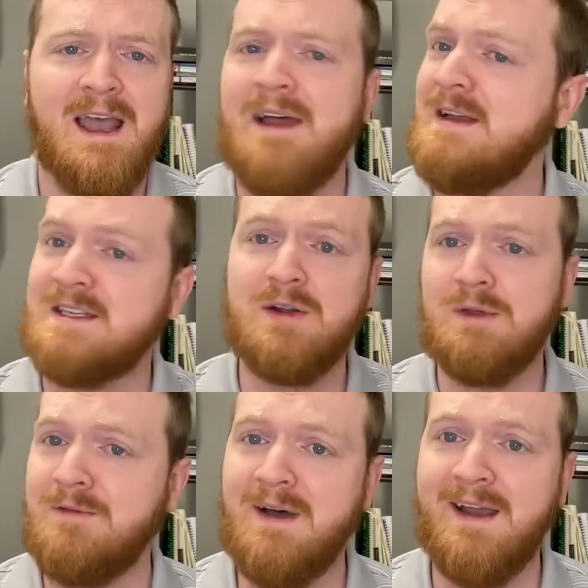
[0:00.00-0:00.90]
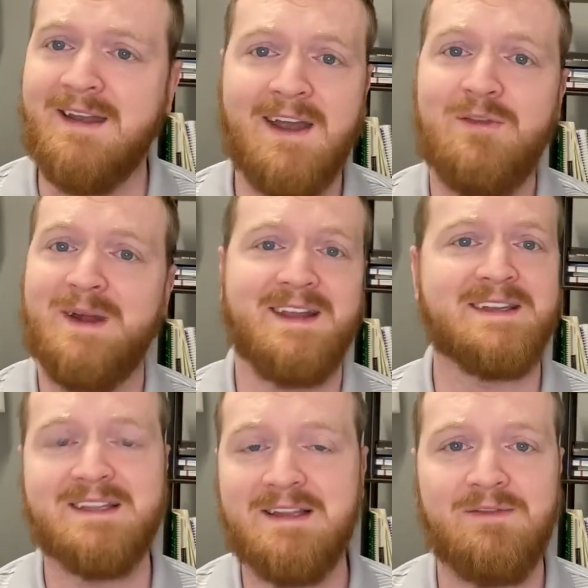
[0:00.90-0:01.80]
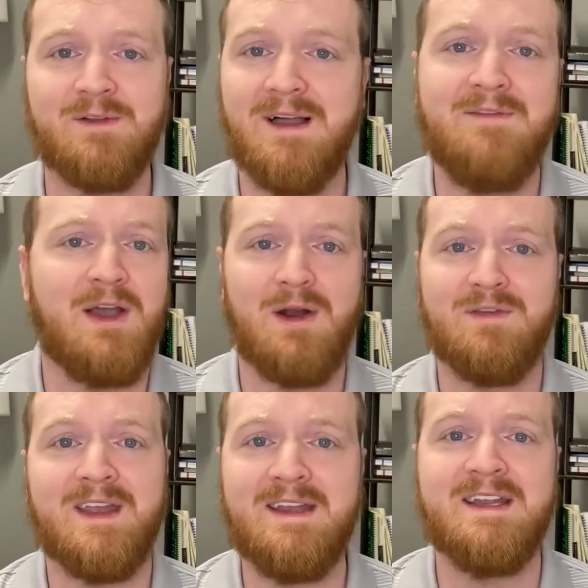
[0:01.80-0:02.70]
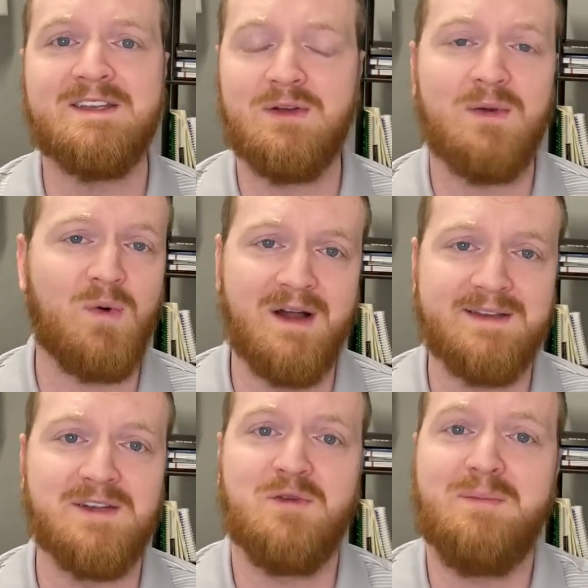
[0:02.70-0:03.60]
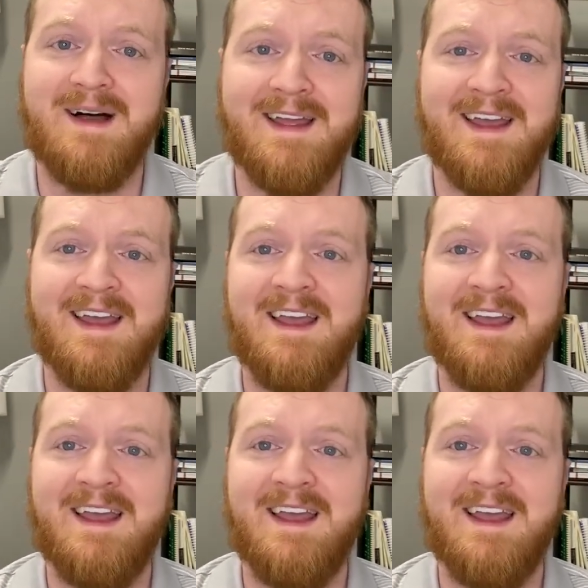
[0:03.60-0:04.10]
And that's totally fine. Everybody gets to live their life however they need to and want to, but